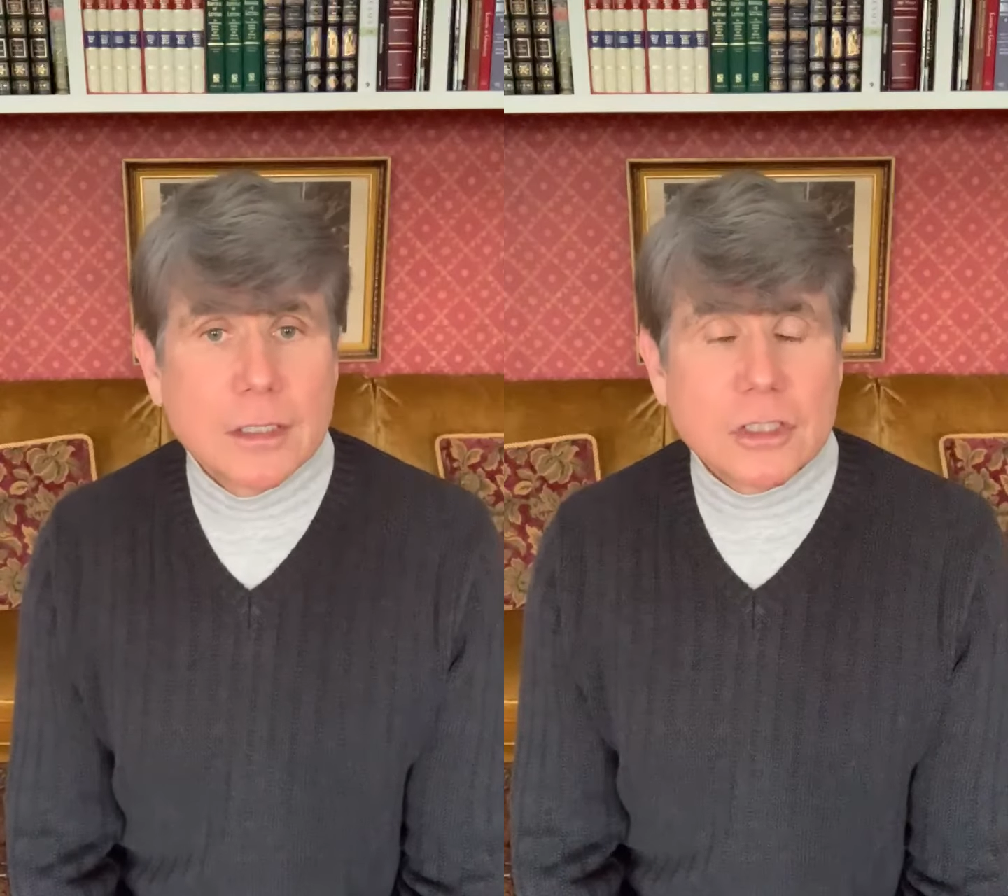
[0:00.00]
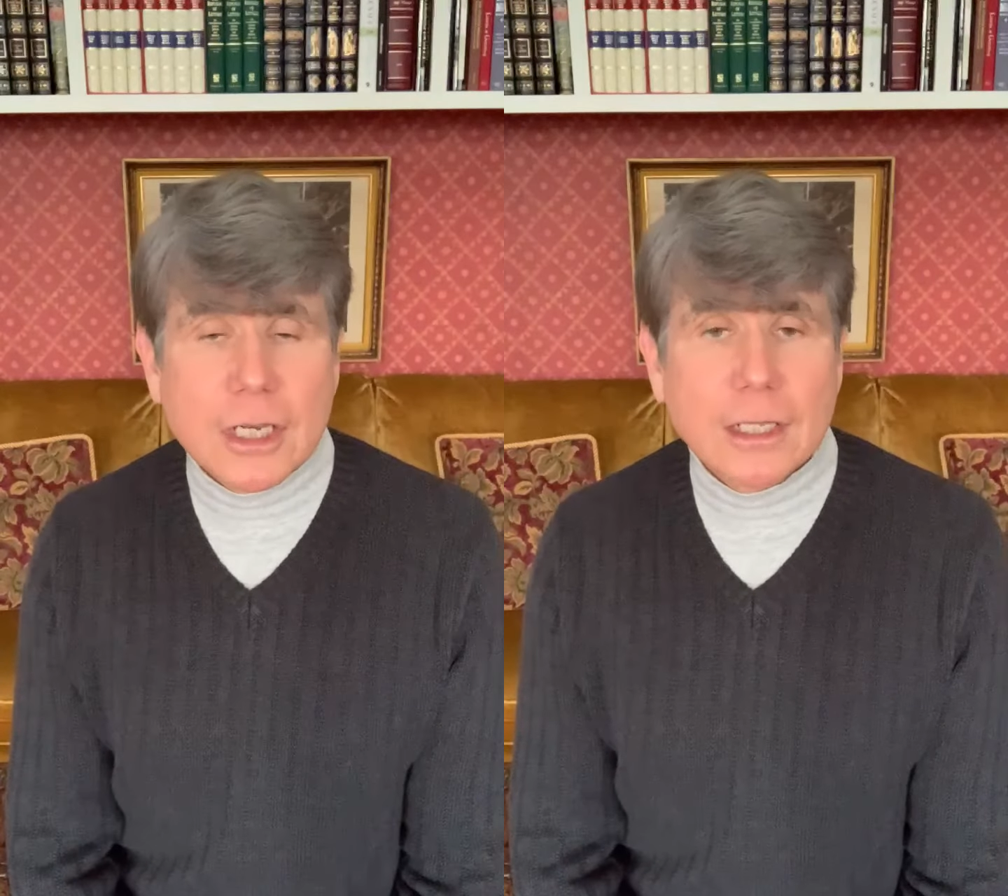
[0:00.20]

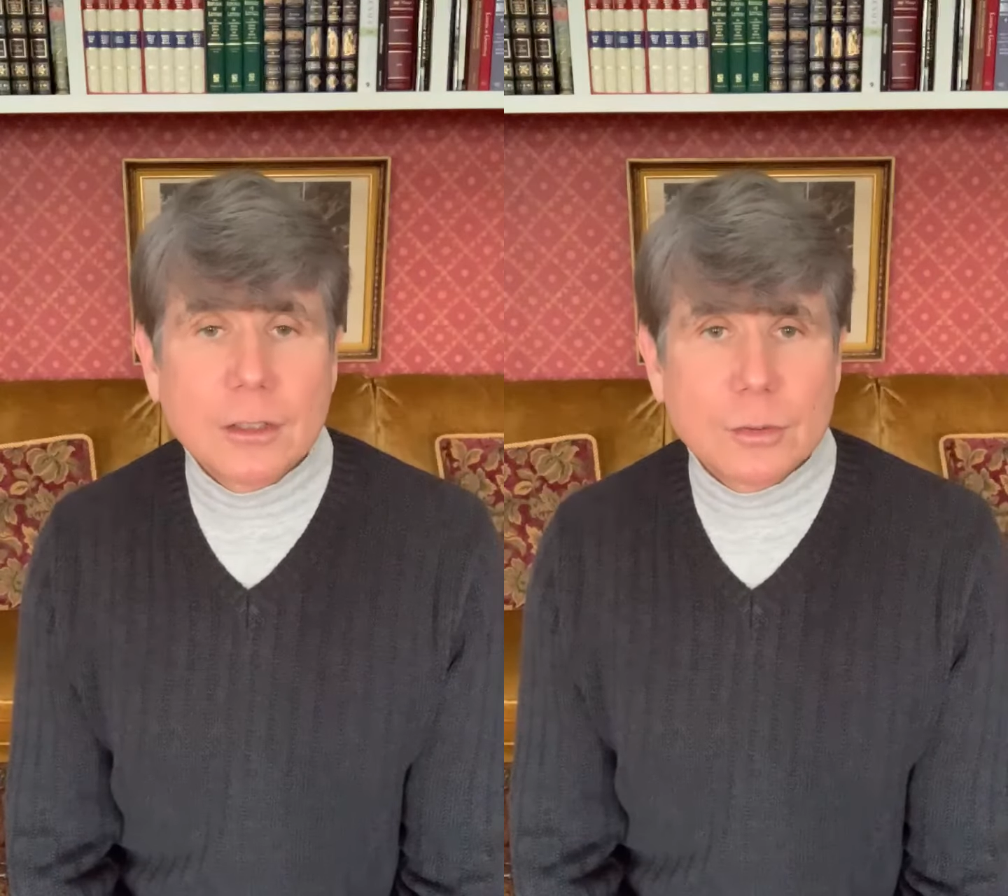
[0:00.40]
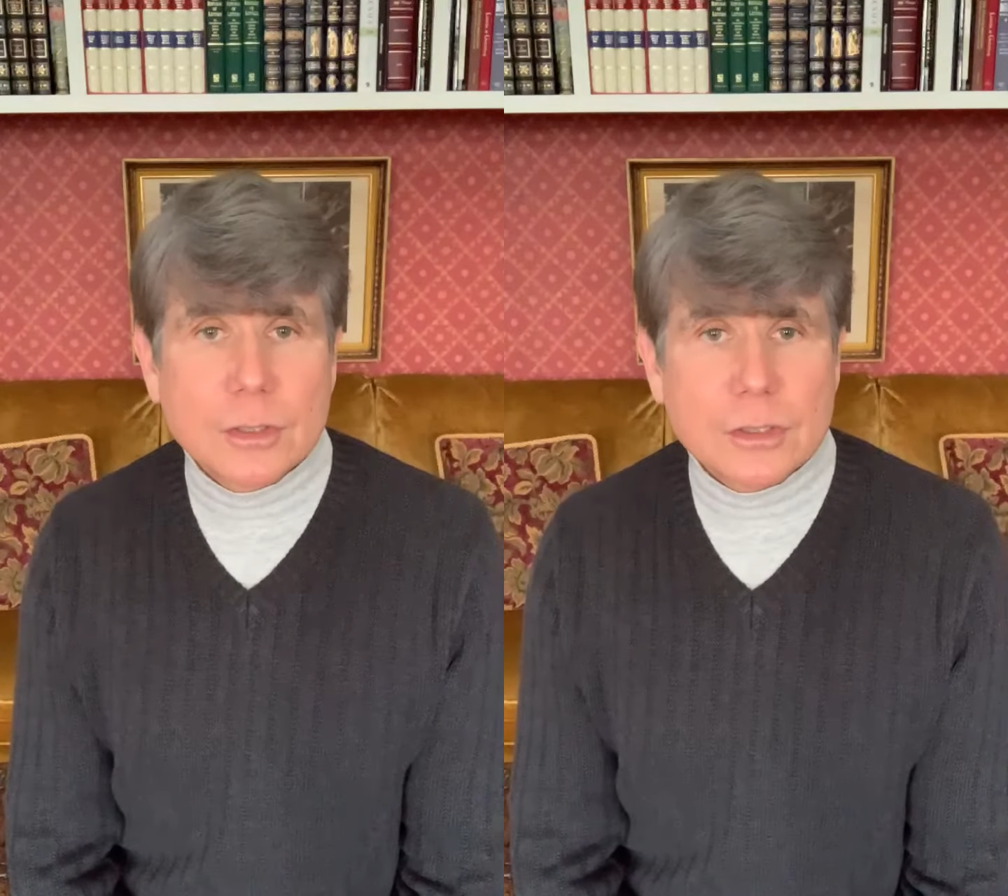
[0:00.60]
John
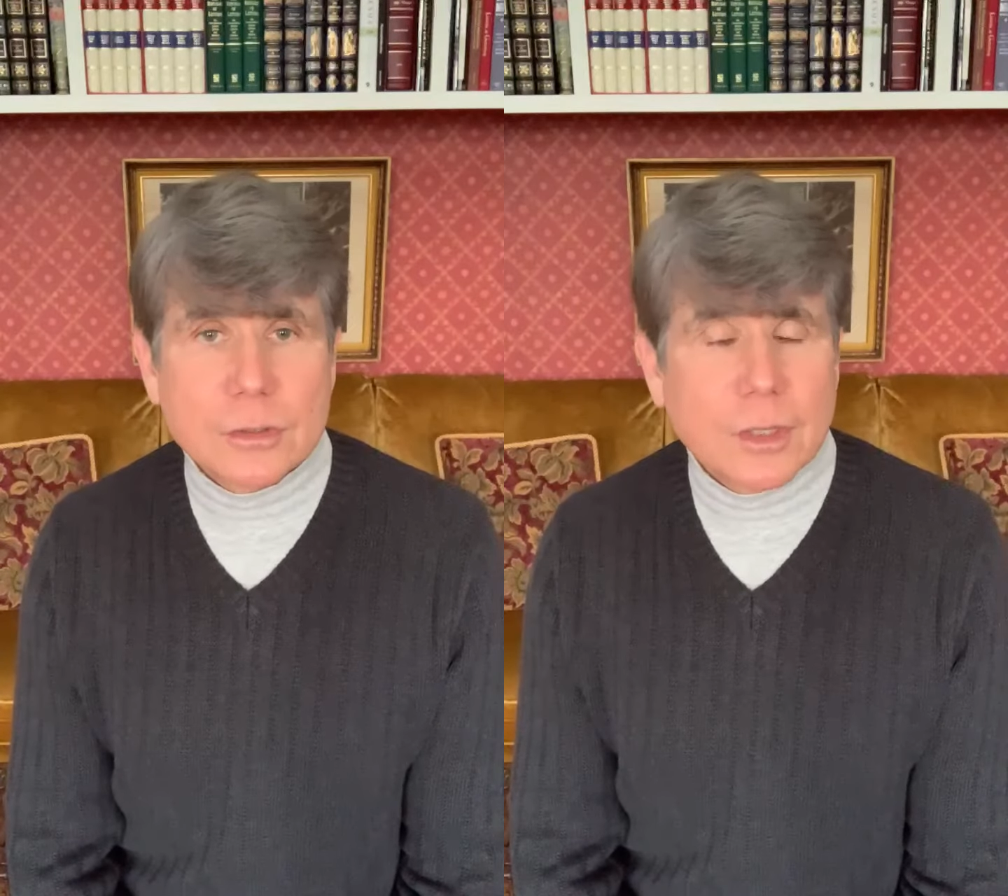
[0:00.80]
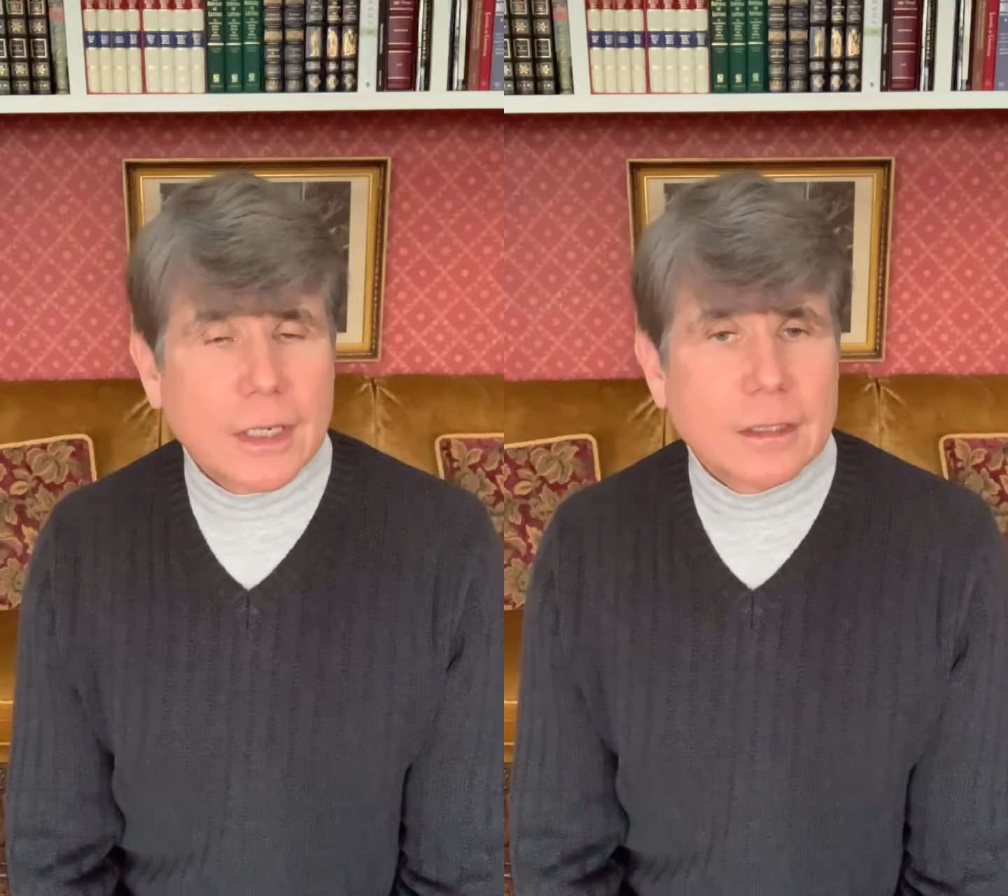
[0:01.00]
Lewis,
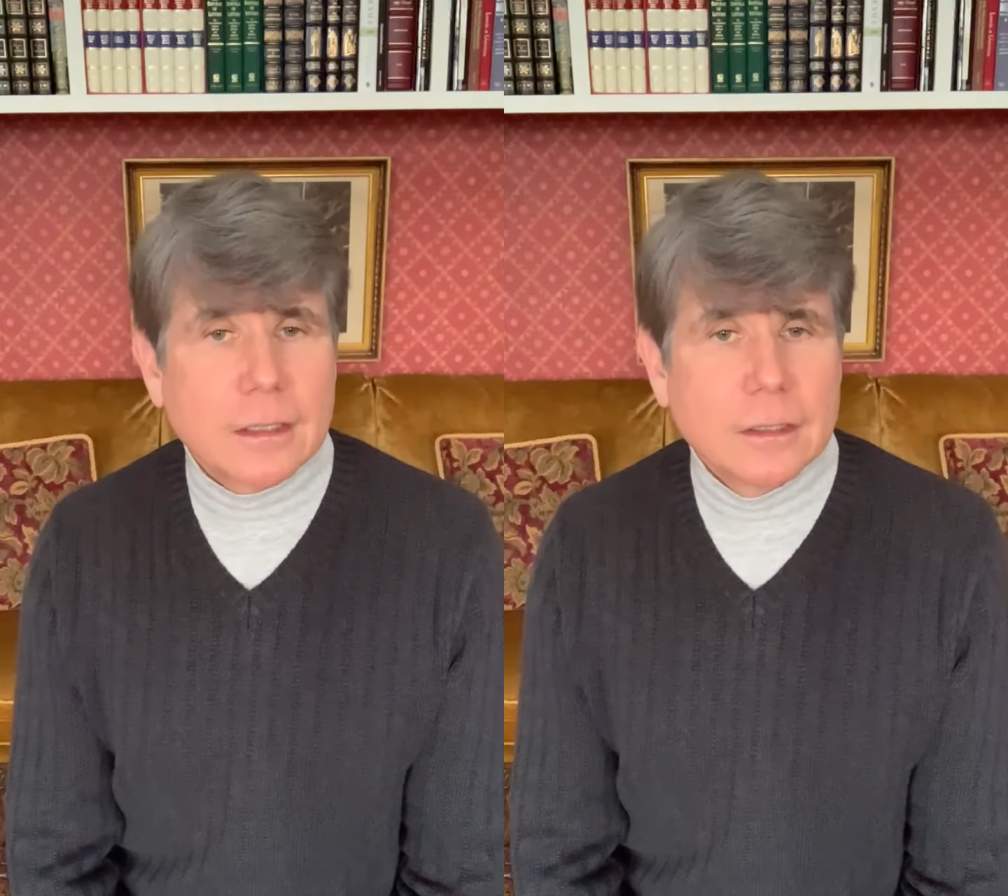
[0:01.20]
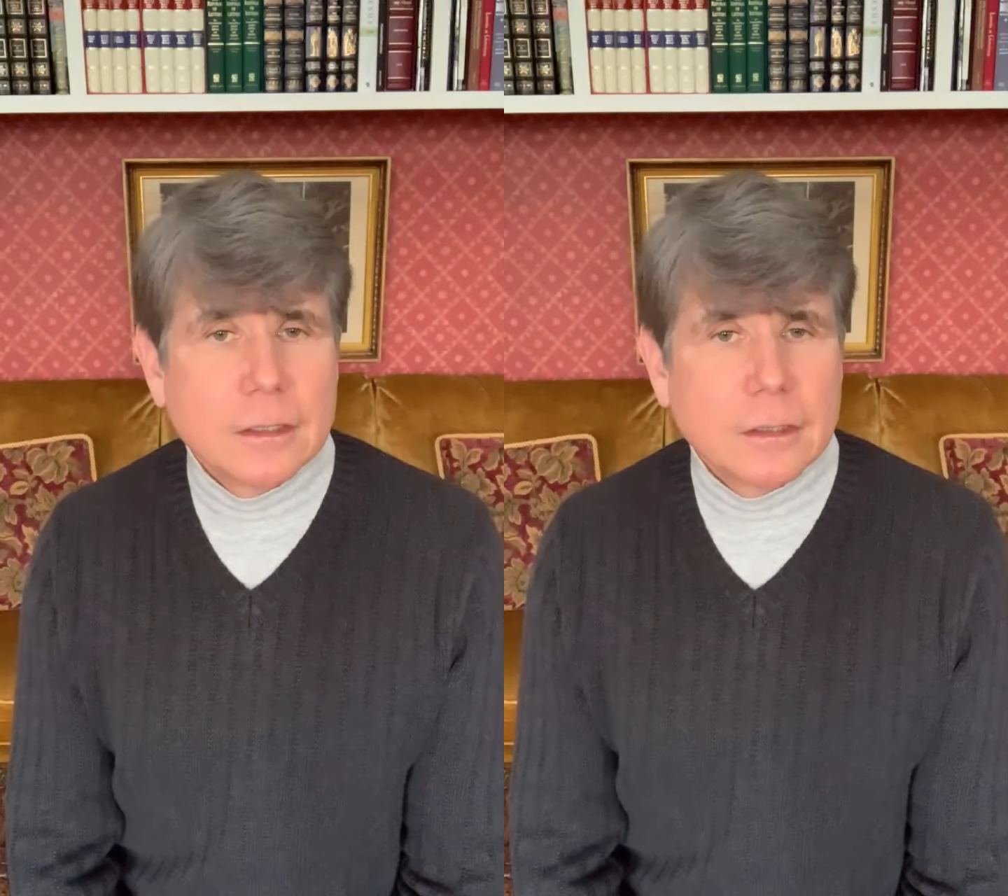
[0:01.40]
who I had the